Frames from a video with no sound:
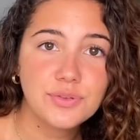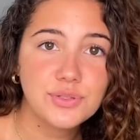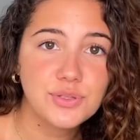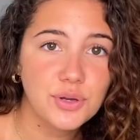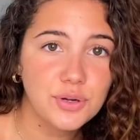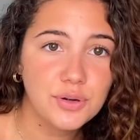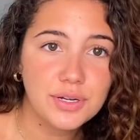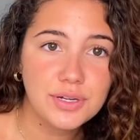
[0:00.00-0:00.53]
you
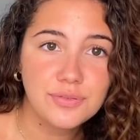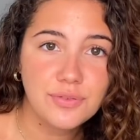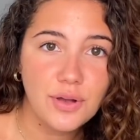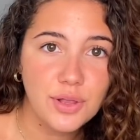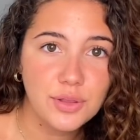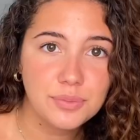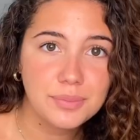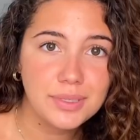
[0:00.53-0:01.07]
don't already
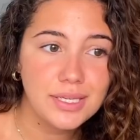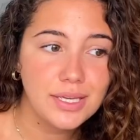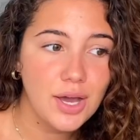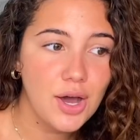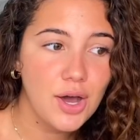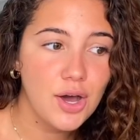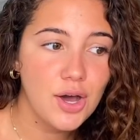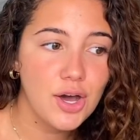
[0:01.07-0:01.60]
follow me
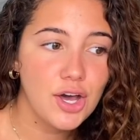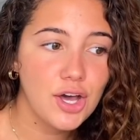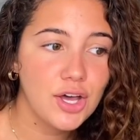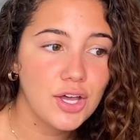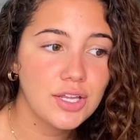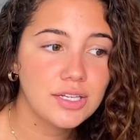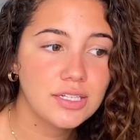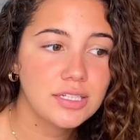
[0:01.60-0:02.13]

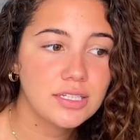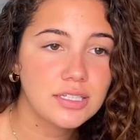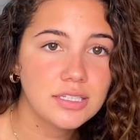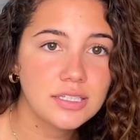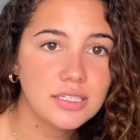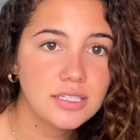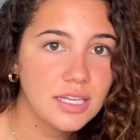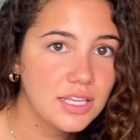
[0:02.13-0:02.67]
on
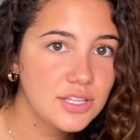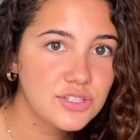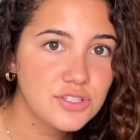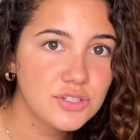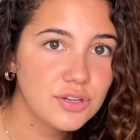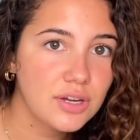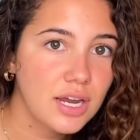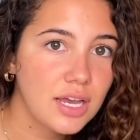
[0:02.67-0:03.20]

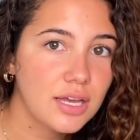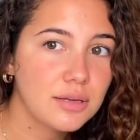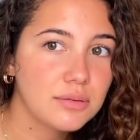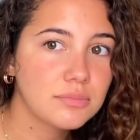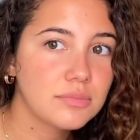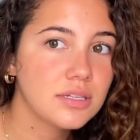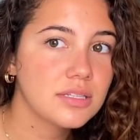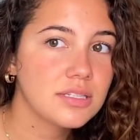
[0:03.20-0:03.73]

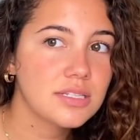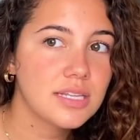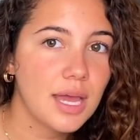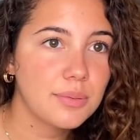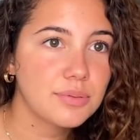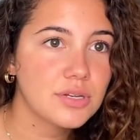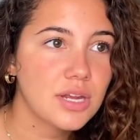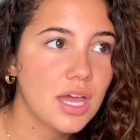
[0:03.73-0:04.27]
Instagram,
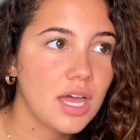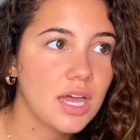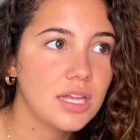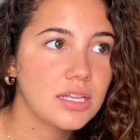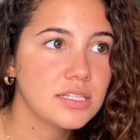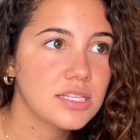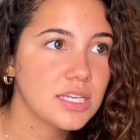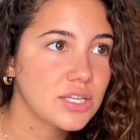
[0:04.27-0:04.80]

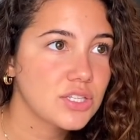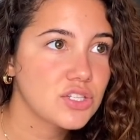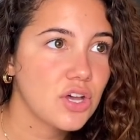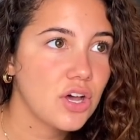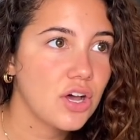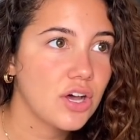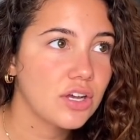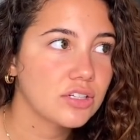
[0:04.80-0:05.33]
Snapchat,
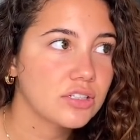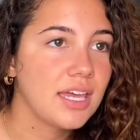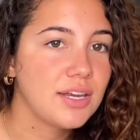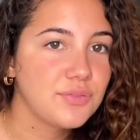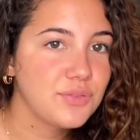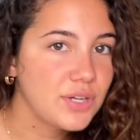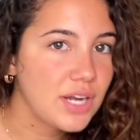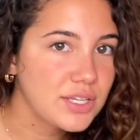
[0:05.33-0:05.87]
TikTok, and
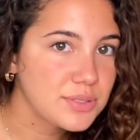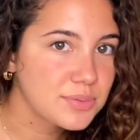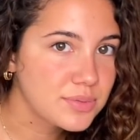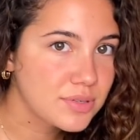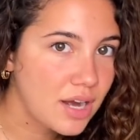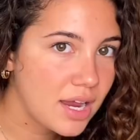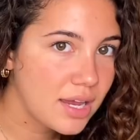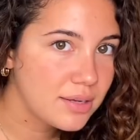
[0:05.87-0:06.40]
if you're not
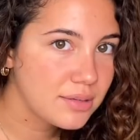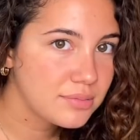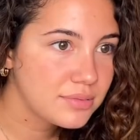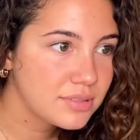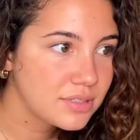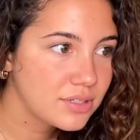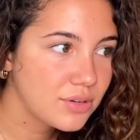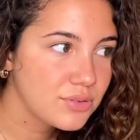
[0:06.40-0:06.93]

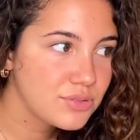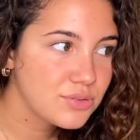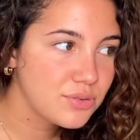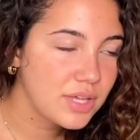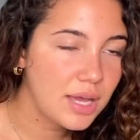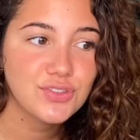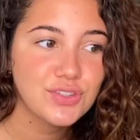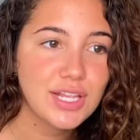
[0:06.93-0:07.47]
subscribed, go do
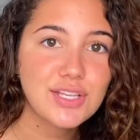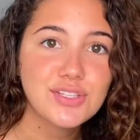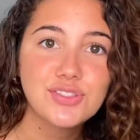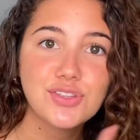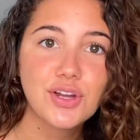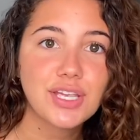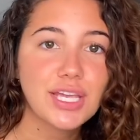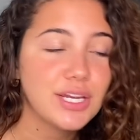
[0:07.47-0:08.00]
that. Let's
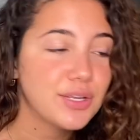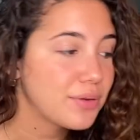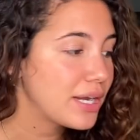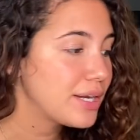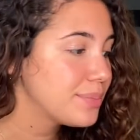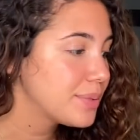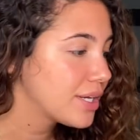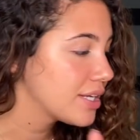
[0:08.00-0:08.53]
start getting
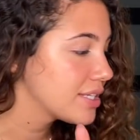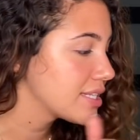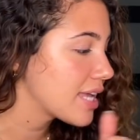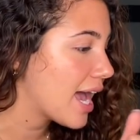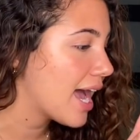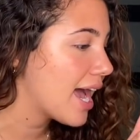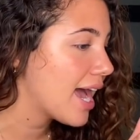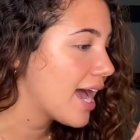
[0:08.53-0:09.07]
ready because
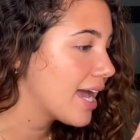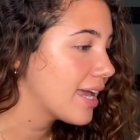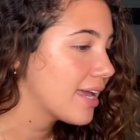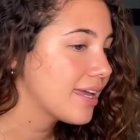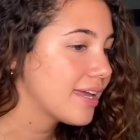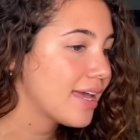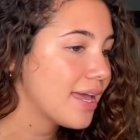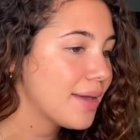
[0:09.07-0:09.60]

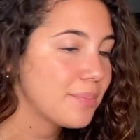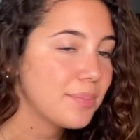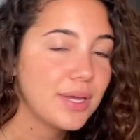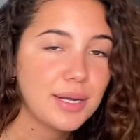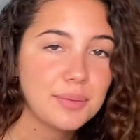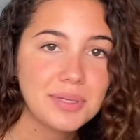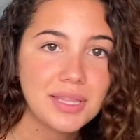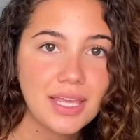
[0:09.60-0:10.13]
I am
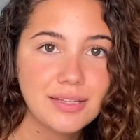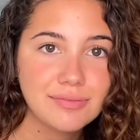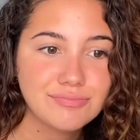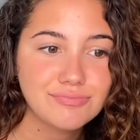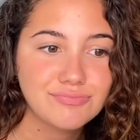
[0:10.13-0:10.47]
gonna be late,